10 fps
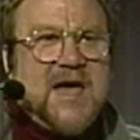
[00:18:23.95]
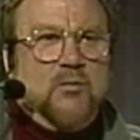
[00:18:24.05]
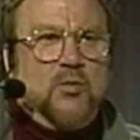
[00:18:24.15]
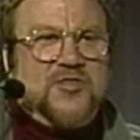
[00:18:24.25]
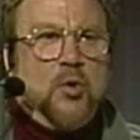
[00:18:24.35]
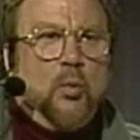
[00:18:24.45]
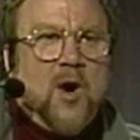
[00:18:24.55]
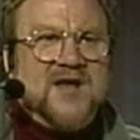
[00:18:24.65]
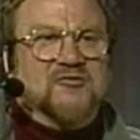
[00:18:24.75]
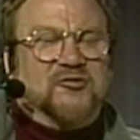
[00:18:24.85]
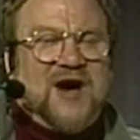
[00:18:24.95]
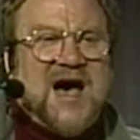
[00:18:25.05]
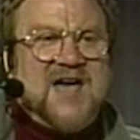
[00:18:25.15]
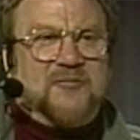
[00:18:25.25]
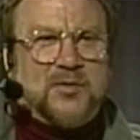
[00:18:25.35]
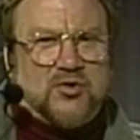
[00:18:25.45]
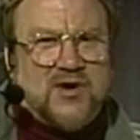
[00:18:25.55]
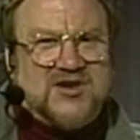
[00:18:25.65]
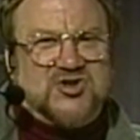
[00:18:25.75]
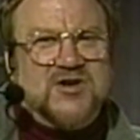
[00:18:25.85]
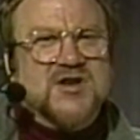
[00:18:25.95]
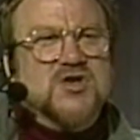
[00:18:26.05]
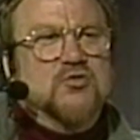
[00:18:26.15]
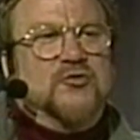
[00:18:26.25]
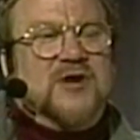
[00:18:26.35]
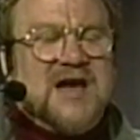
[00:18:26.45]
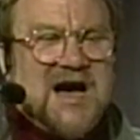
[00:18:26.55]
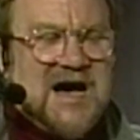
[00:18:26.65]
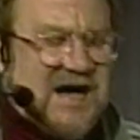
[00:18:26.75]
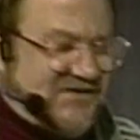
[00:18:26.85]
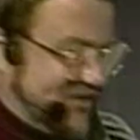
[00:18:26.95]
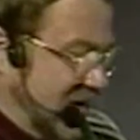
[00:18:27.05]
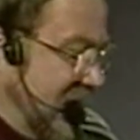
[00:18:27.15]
1-5 progression, you've got